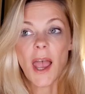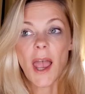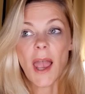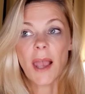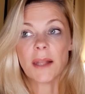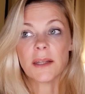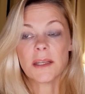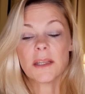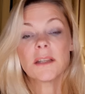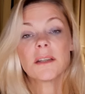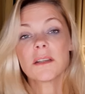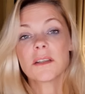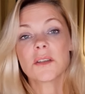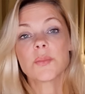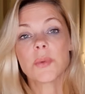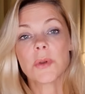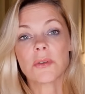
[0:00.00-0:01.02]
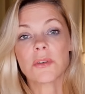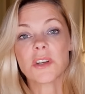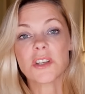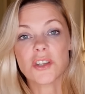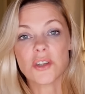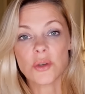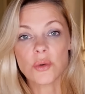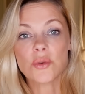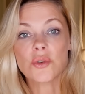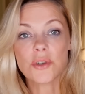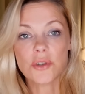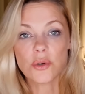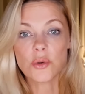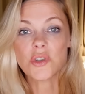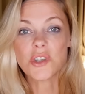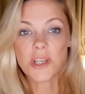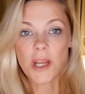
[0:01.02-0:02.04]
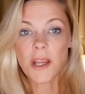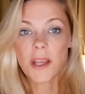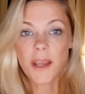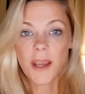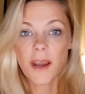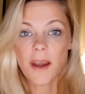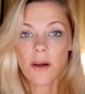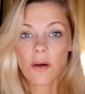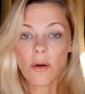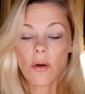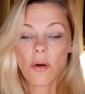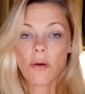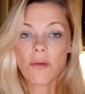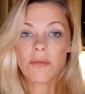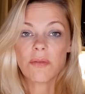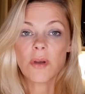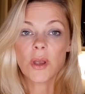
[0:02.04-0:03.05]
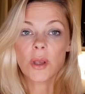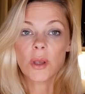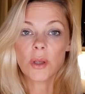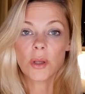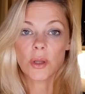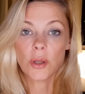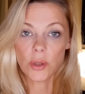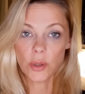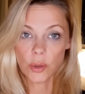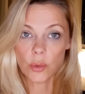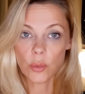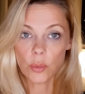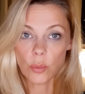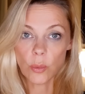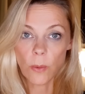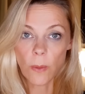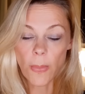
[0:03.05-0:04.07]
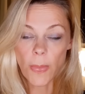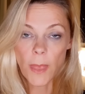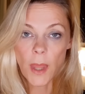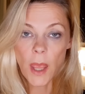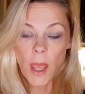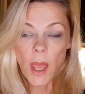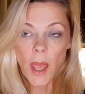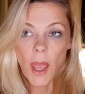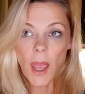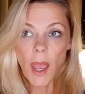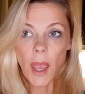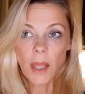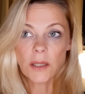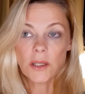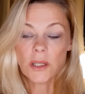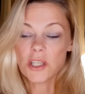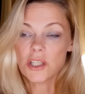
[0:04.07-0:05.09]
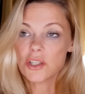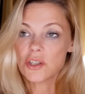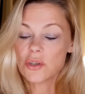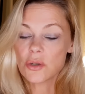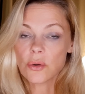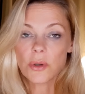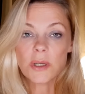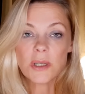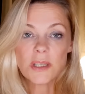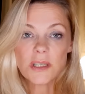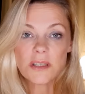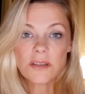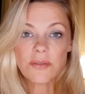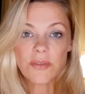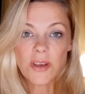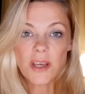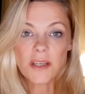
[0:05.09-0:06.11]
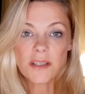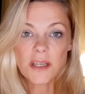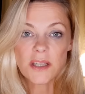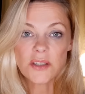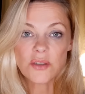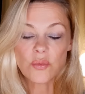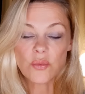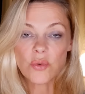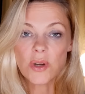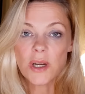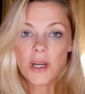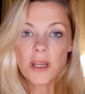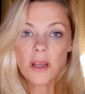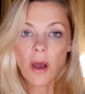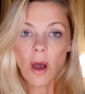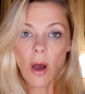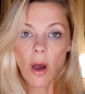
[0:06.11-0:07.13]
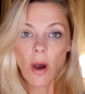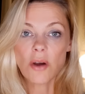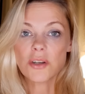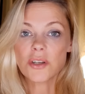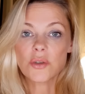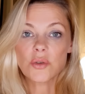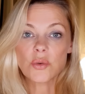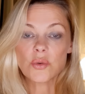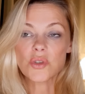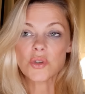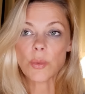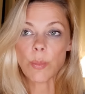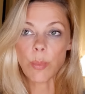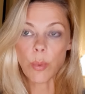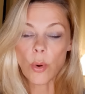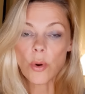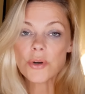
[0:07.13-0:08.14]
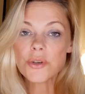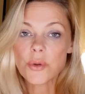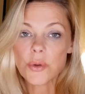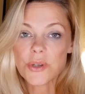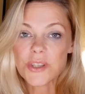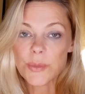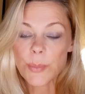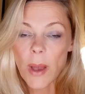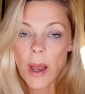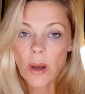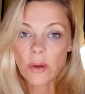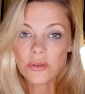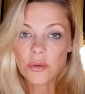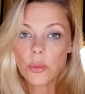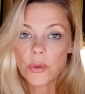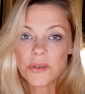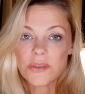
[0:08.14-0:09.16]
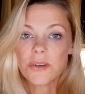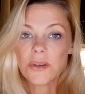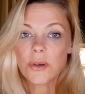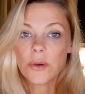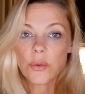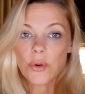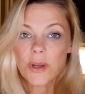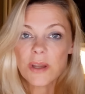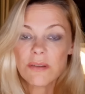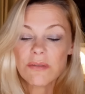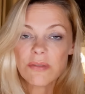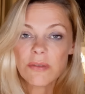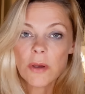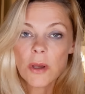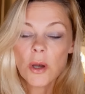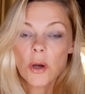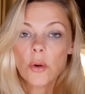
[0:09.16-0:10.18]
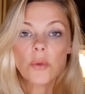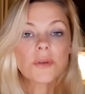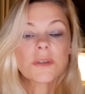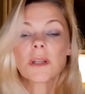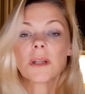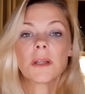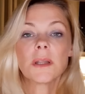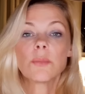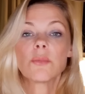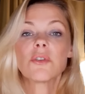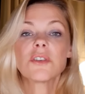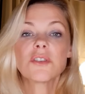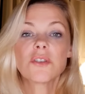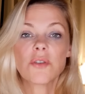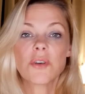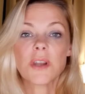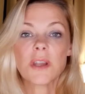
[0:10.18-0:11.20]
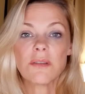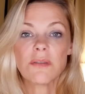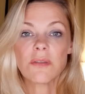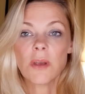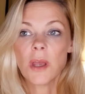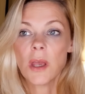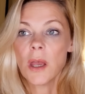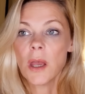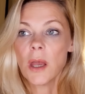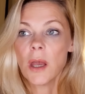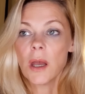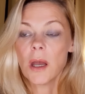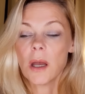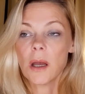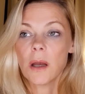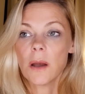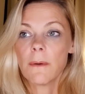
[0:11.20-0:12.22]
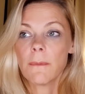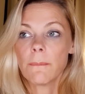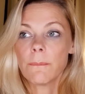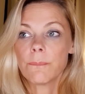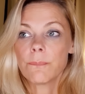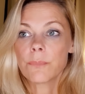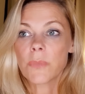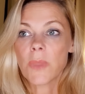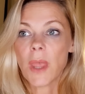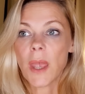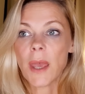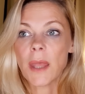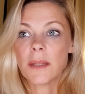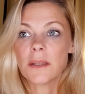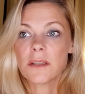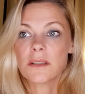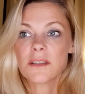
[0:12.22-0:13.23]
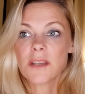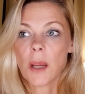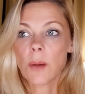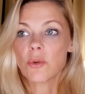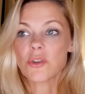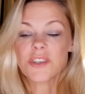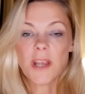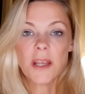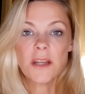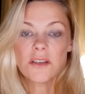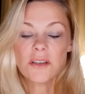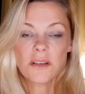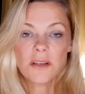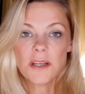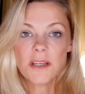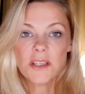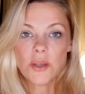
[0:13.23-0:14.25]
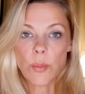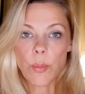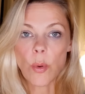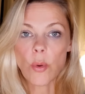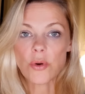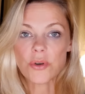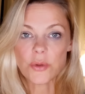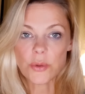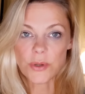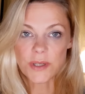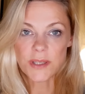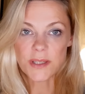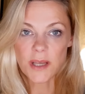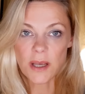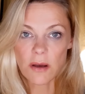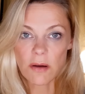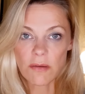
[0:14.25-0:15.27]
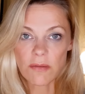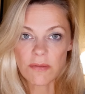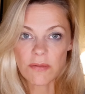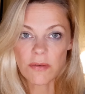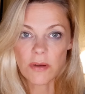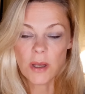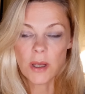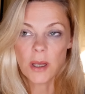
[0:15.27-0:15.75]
And in this period, you should take care of you. And during this phase, it's really hard to support your spouse who is in grief, who is in limerent grief, and simultaneously support yourself.